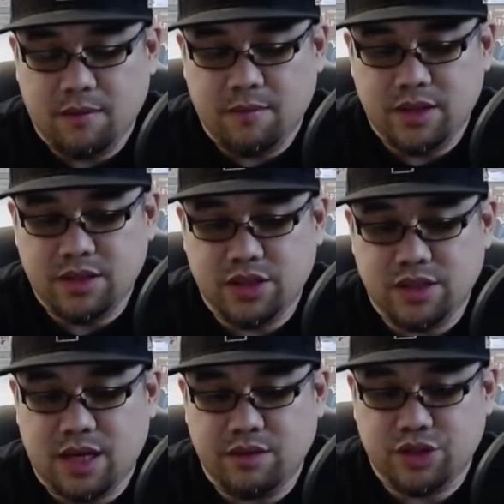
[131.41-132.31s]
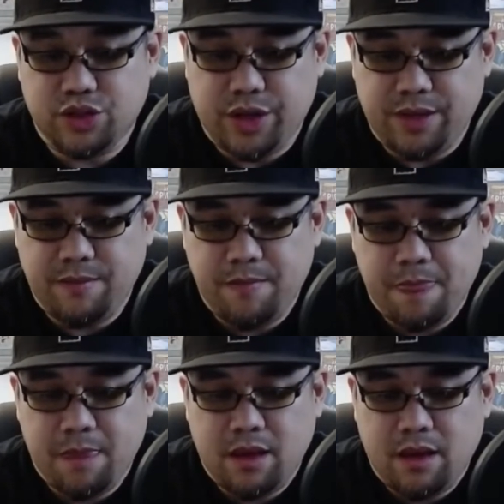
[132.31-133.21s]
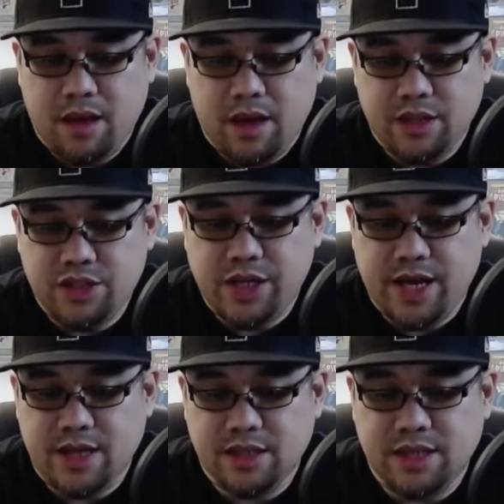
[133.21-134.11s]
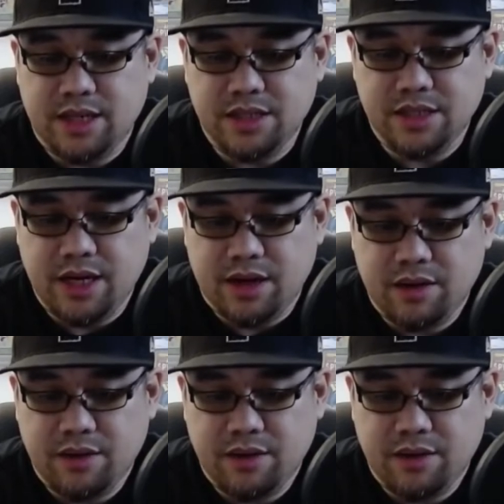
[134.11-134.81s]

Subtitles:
It's just now it's a trait, and she has Ensnare